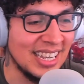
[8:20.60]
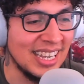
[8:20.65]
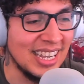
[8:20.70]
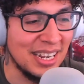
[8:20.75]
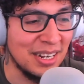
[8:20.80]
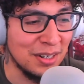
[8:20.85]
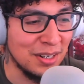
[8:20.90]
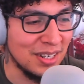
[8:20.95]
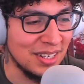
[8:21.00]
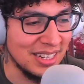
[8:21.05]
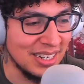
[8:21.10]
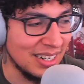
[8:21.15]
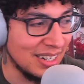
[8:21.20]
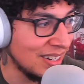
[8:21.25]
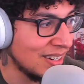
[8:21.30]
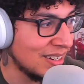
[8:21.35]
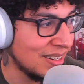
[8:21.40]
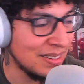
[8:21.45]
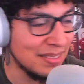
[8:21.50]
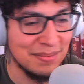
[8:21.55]
He ain't all
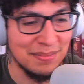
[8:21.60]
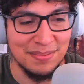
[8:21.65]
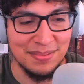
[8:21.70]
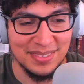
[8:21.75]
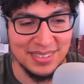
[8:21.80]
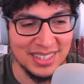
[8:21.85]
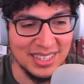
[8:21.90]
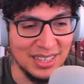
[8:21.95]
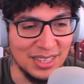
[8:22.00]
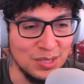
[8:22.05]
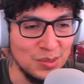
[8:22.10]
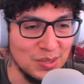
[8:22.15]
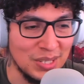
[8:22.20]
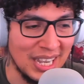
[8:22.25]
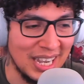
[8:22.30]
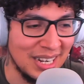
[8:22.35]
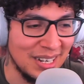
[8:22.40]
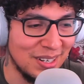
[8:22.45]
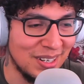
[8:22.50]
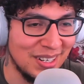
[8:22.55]
there, y'all.
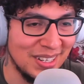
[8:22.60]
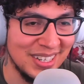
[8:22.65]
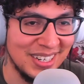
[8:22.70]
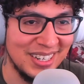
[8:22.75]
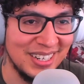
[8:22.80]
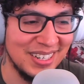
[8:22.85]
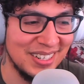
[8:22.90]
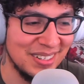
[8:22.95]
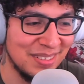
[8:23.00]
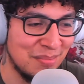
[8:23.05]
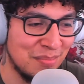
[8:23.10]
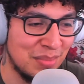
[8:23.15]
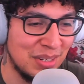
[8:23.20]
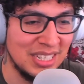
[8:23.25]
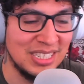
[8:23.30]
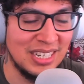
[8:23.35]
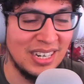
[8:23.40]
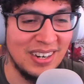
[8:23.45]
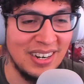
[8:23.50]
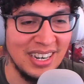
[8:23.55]
Luke ain't all there.
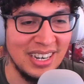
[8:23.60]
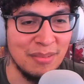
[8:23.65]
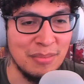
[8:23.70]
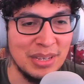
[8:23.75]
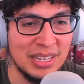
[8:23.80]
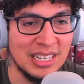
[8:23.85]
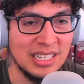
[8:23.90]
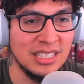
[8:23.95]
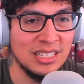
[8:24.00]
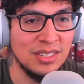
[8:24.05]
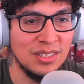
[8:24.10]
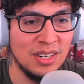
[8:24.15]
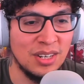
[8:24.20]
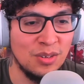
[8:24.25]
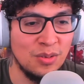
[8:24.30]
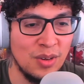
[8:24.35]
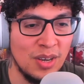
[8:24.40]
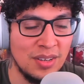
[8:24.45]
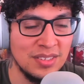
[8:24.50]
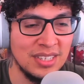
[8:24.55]
But it's all right because you
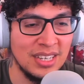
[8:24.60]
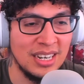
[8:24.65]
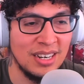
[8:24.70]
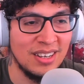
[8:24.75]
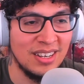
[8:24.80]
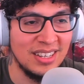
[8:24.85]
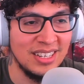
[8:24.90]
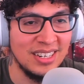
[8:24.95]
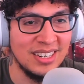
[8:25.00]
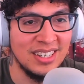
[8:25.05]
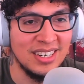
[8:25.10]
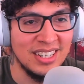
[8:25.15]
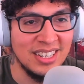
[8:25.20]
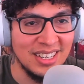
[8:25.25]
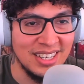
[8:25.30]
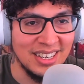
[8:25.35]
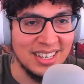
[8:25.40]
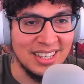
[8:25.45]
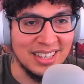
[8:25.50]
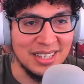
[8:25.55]
know who else ain't all there?
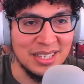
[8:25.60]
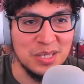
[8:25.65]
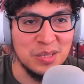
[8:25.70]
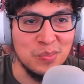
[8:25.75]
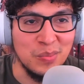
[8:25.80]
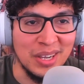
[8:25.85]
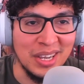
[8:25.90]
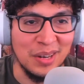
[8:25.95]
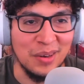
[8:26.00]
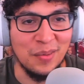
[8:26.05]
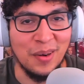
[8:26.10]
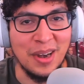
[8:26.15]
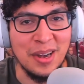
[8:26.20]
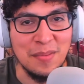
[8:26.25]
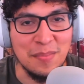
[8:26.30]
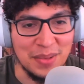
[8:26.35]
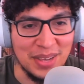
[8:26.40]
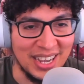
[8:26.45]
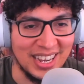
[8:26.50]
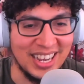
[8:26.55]
This man
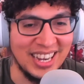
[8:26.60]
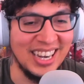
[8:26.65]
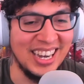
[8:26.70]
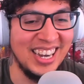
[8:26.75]
right back